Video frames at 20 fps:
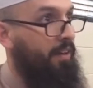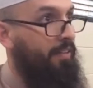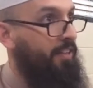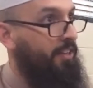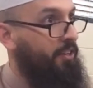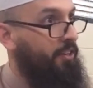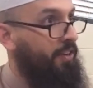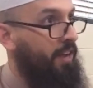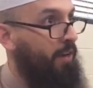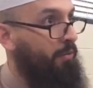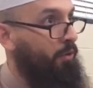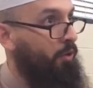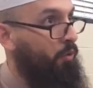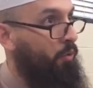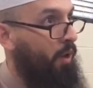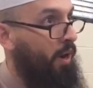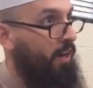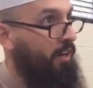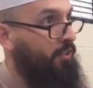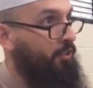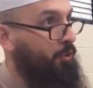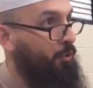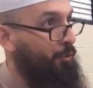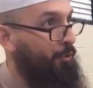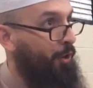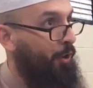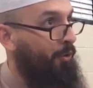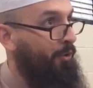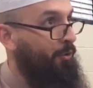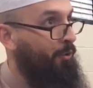then you're not required to
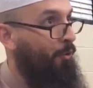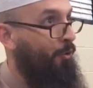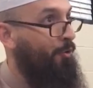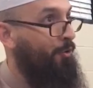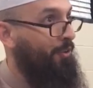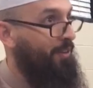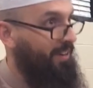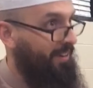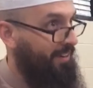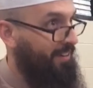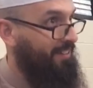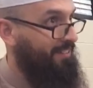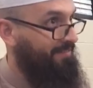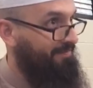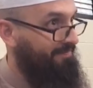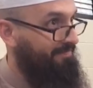go in order here.